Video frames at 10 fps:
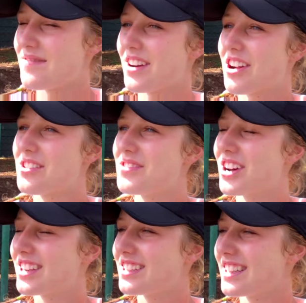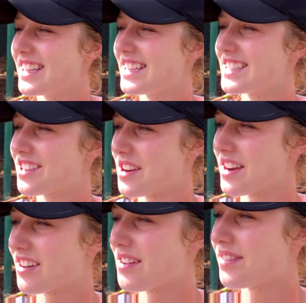My role model is
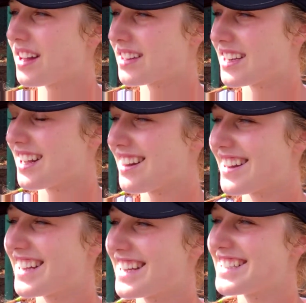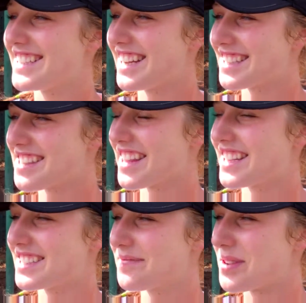Rafael Nadal, as he does
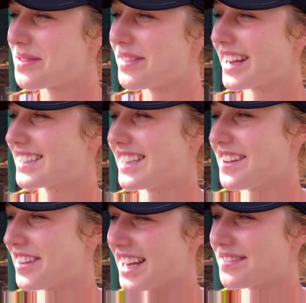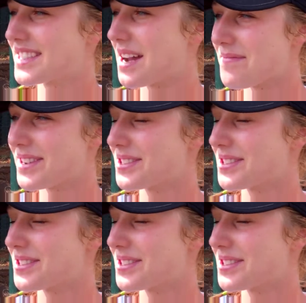things perfect. He never gives up.